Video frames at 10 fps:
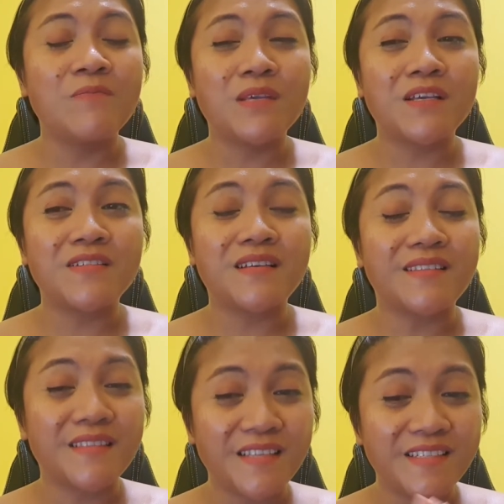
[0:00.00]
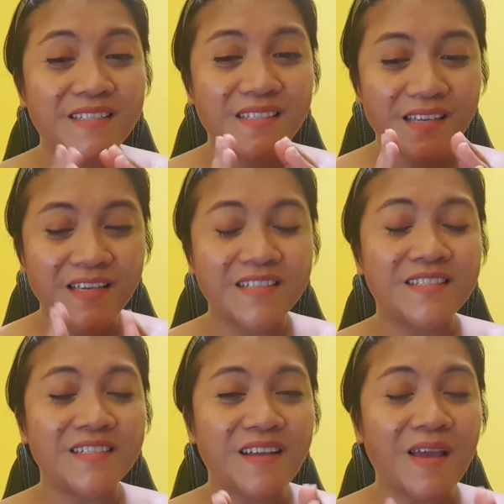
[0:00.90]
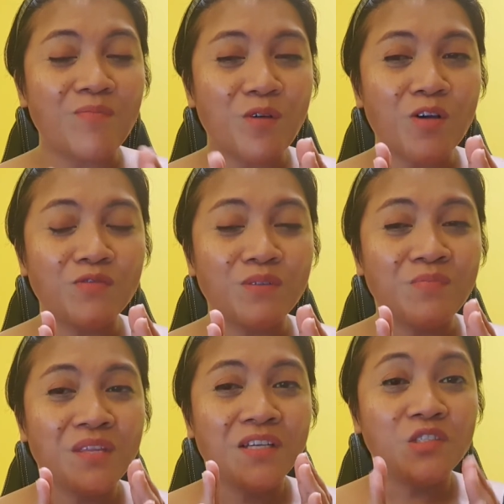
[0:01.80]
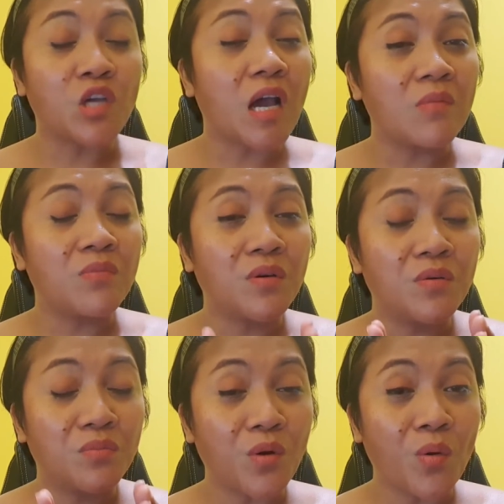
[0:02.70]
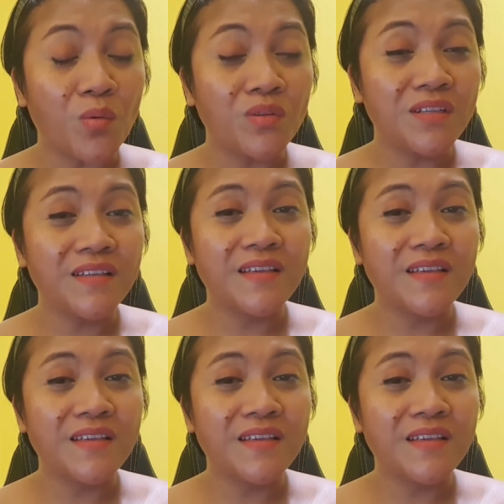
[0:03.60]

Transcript: because uh, this is the type of job role